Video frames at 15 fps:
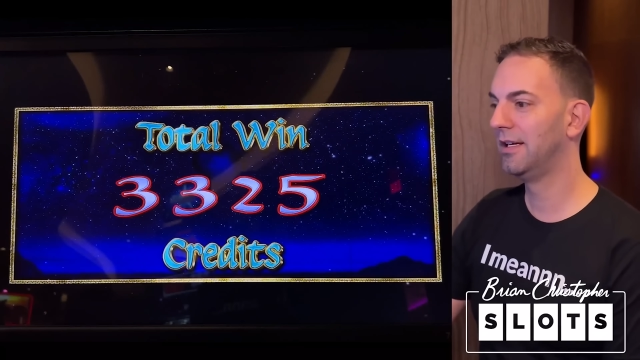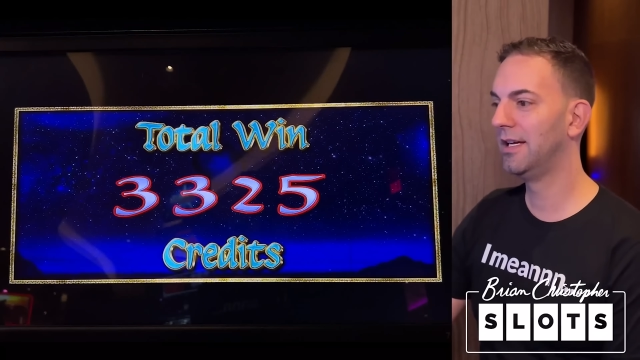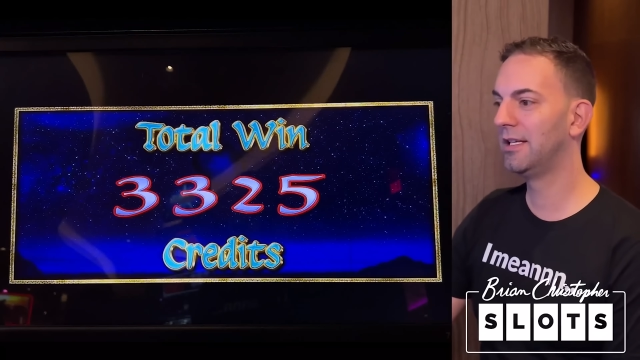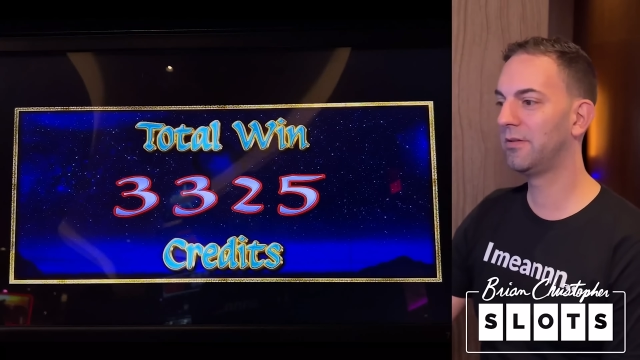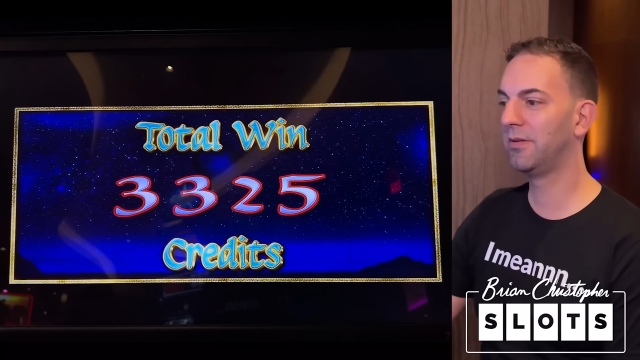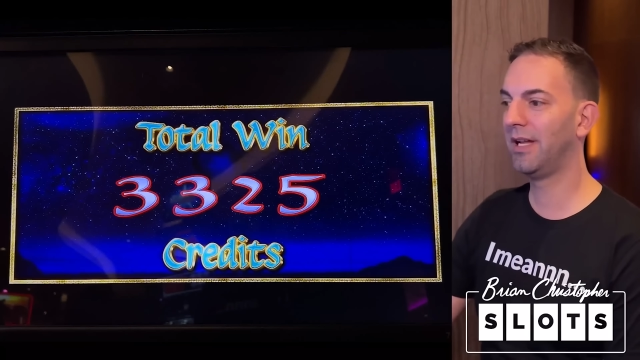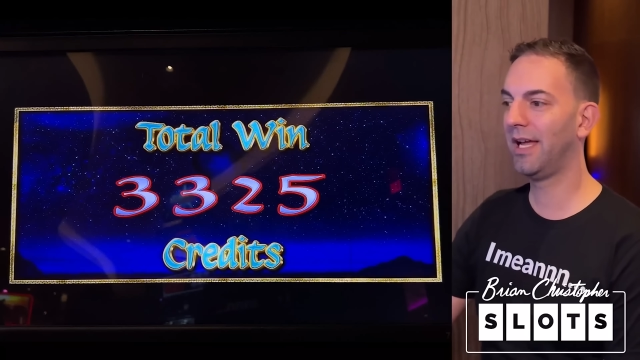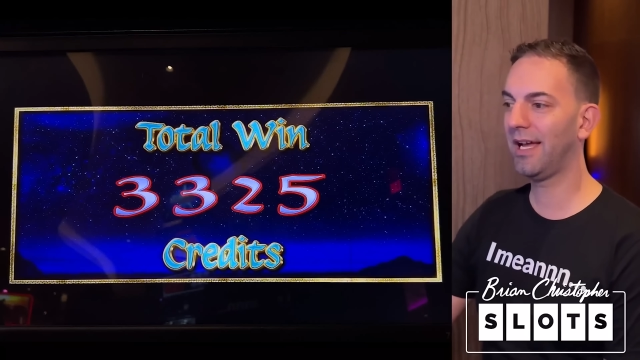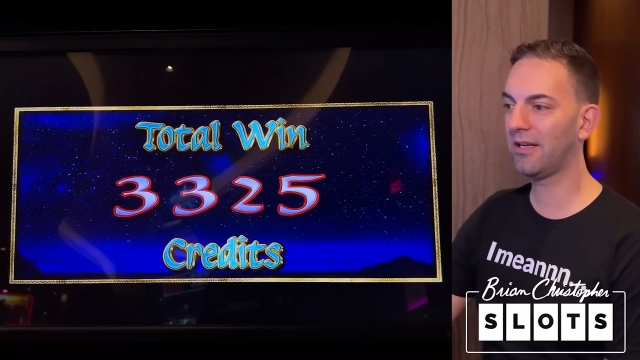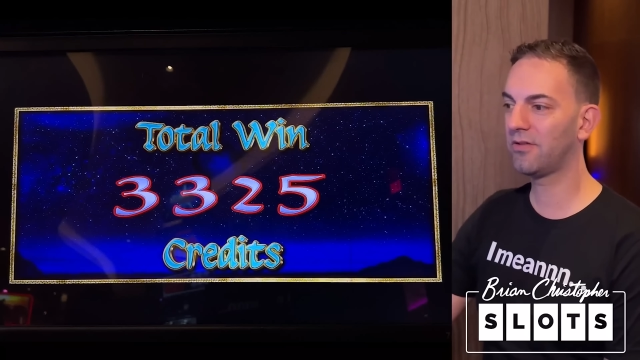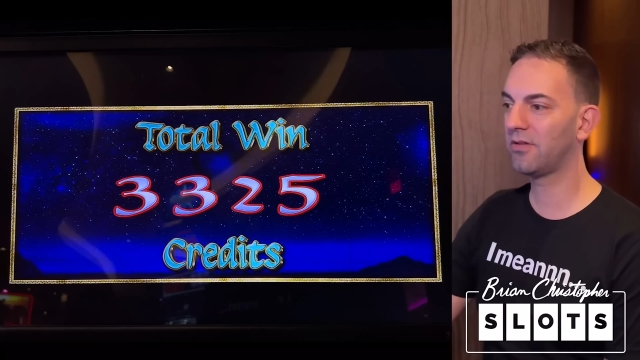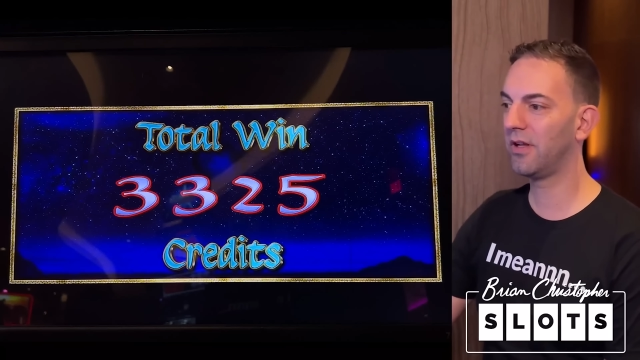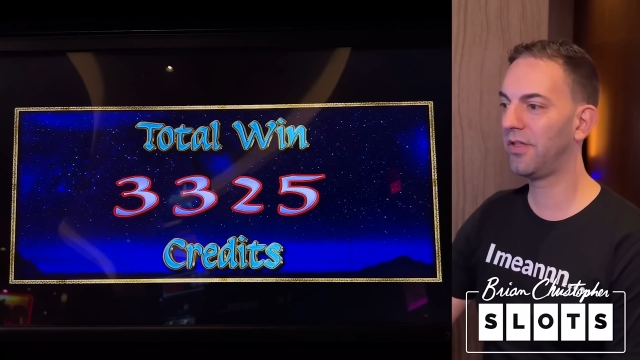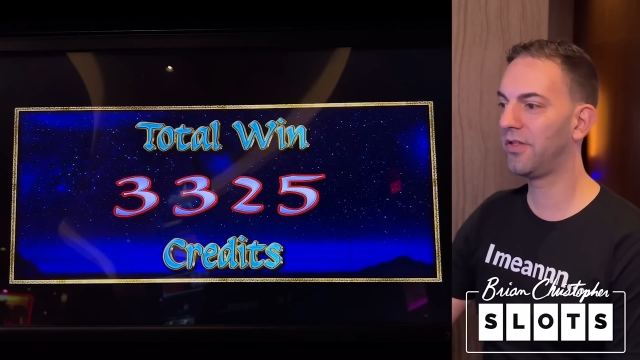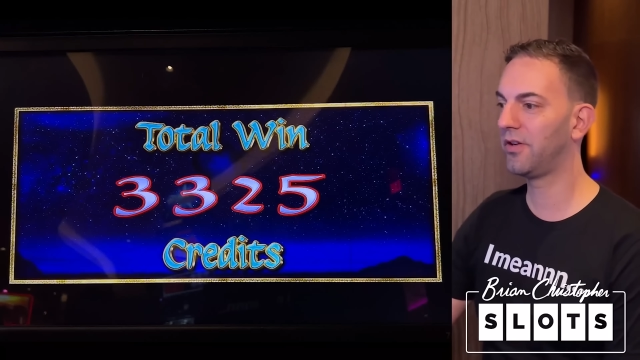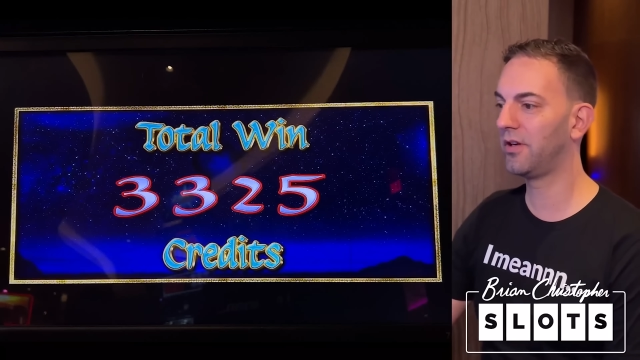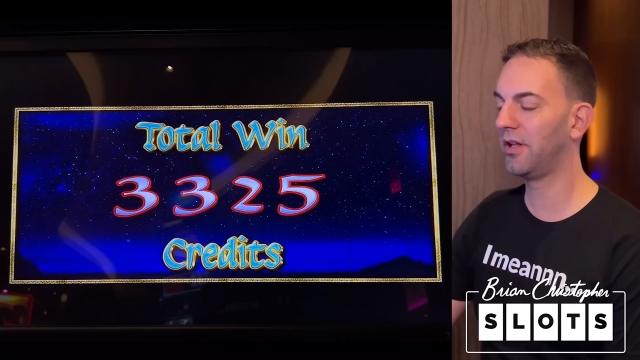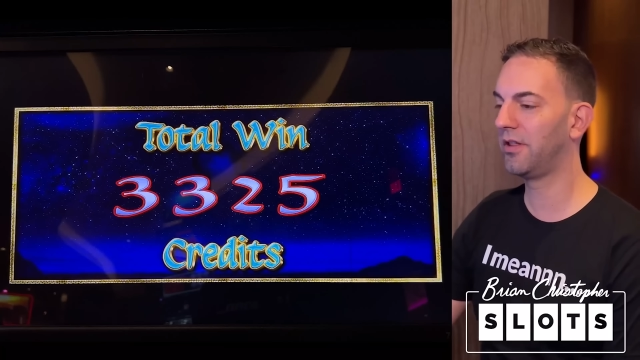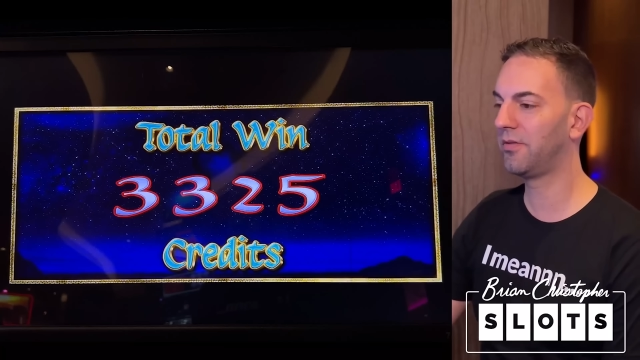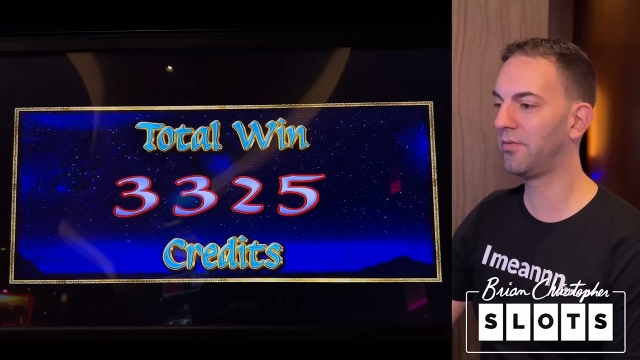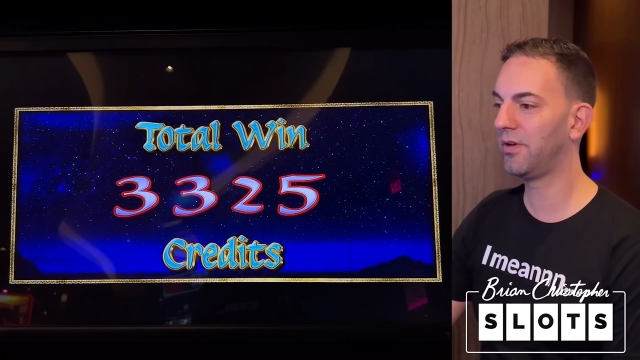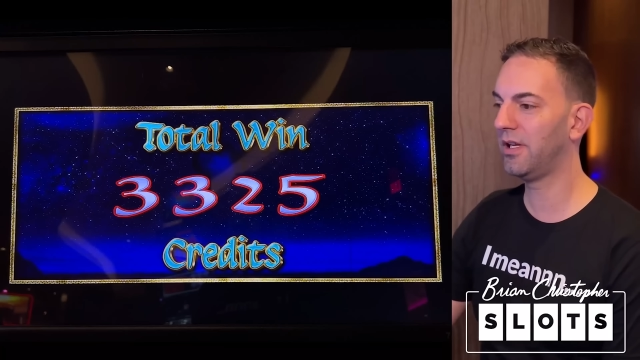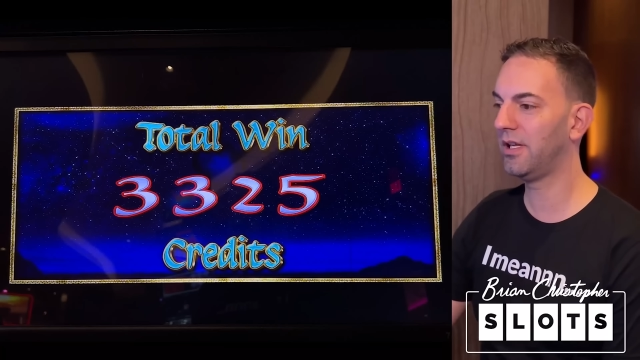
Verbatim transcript: into an extra thirty-three.